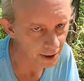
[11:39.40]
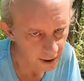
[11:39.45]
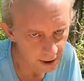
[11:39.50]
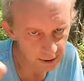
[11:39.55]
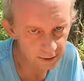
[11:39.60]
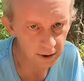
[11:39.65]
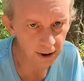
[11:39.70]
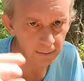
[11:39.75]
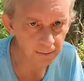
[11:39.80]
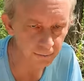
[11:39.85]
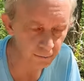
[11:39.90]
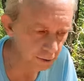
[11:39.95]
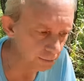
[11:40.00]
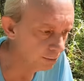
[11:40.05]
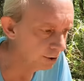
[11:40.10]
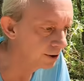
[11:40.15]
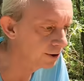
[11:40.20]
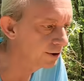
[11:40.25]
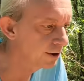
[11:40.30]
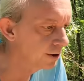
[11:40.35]
Except
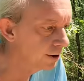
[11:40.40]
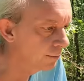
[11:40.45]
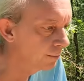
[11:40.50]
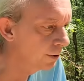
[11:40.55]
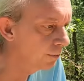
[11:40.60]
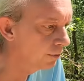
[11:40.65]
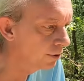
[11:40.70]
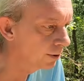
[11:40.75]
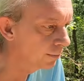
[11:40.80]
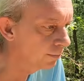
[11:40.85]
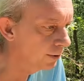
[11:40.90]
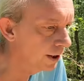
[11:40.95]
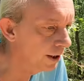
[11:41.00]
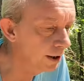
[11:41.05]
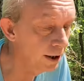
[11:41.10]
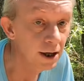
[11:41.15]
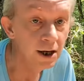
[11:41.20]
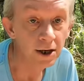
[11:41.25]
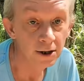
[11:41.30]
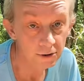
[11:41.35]
replace the W with the
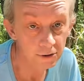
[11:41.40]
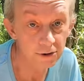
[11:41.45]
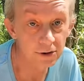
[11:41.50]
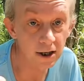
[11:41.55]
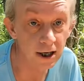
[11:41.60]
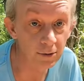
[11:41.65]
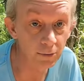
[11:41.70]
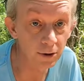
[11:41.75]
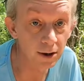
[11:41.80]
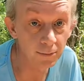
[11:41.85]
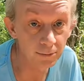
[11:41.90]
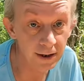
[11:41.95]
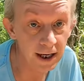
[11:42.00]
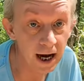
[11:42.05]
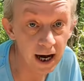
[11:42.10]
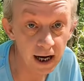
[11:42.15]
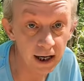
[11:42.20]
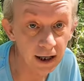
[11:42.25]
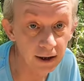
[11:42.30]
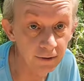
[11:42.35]
P. Just like when I'm
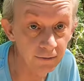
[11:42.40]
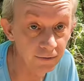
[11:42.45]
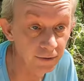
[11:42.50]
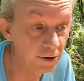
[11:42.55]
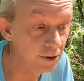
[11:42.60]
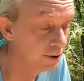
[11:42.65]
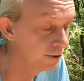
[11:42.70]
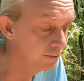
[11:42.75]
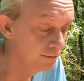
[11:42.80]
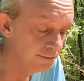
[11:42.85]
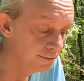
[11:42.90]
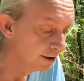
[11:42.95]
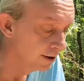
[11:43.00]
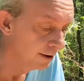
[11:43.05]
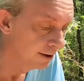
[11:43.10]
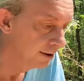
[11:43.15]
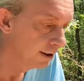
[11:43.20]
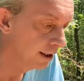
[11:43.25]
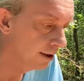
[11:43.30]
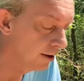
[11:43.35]
canning food,
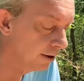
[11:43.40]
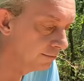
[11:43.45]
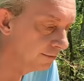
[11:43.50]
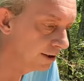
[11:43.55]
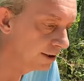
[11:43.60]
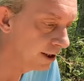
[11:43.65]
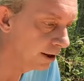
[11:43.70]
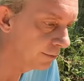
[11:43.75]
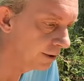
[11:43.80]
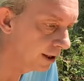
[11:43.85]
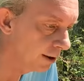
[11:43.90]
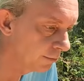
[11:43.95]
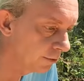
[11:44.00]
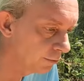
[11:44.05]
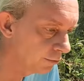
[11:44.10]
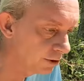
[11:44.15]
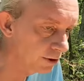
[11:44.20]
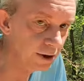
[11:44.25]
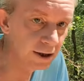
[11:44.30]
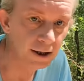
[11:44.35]
they love to tell me I'm
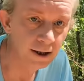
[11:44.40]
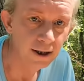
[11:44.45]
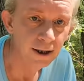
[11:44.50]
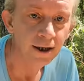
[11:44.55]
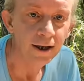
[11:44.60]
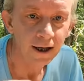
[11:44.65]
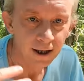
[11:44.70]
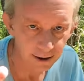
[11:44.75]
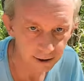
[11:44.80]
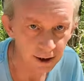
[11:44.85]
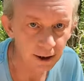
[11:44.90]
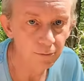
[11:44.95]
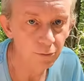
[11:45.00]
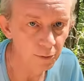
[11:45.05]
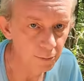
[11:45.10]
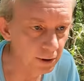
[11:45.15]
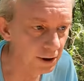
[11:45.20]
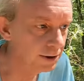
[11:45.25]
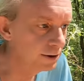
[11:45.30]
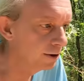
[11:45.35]
a wussy, except
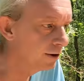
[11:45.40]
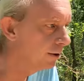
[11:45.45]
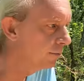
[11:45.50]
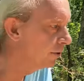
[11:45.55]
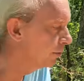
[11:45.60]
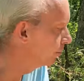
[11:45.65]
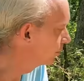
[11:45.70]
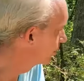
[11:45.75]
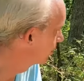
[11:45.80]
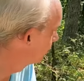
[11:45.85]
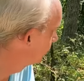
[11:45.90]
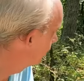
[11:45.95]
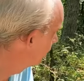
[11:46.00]
replace the W with a